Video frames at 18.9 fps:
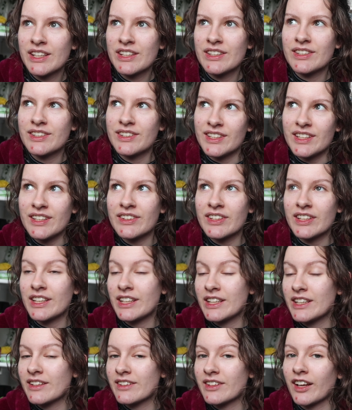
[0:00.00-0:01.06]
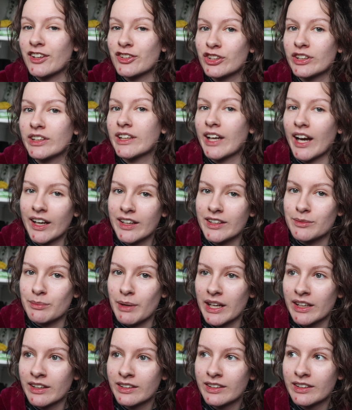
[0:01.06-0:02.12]
sees that he is actually a kind
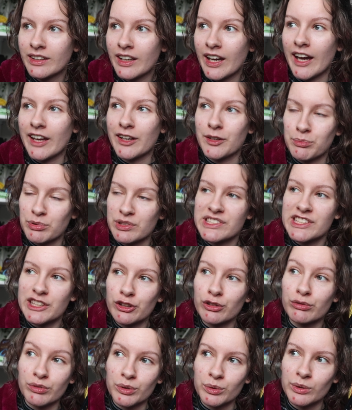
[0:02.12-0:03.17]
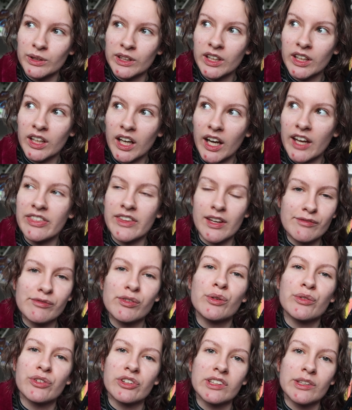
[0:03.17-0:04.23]
man and a pretty good ruler, and then
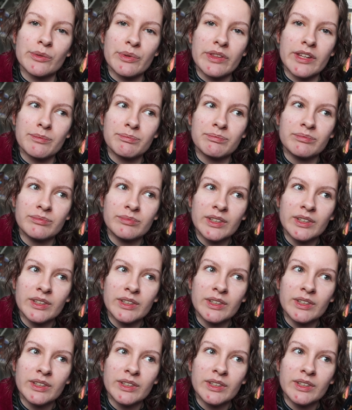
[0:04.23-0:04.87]
falls in love with him,